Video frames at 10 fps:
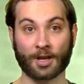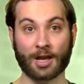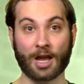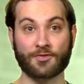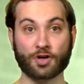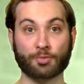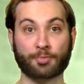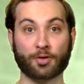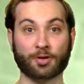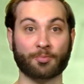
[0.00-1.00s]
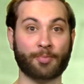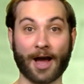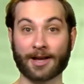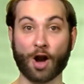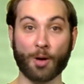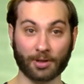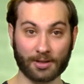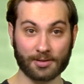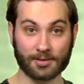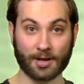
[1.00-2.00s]
If you can put by
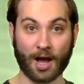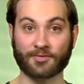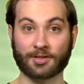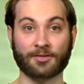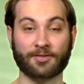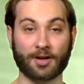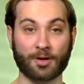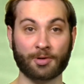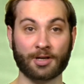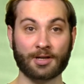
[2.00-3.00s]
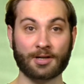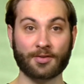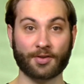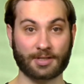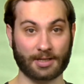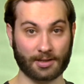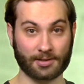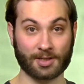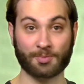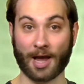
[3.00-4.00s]
goblins after the verb, the
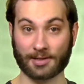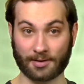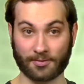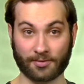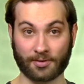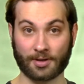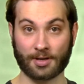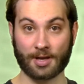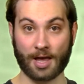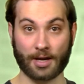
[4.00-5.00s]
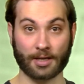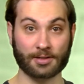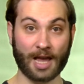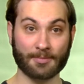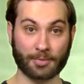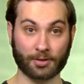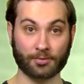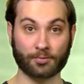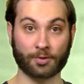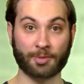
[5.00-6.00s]
sentence is passive. An example
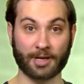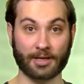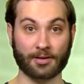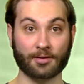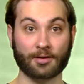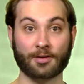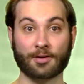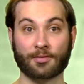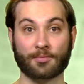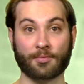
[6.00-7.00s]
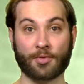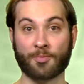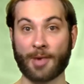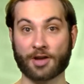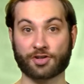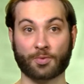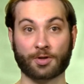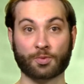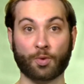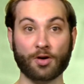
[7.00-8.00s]
would be, the magic
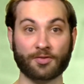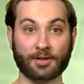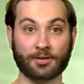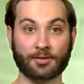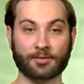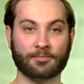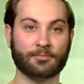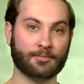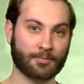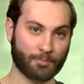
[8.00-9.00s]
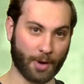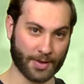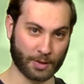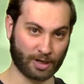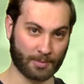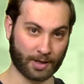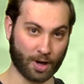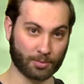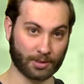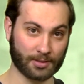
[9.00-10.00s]
was woven by the grammar
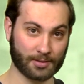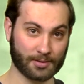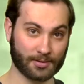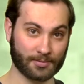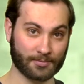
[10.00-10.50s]
goblins.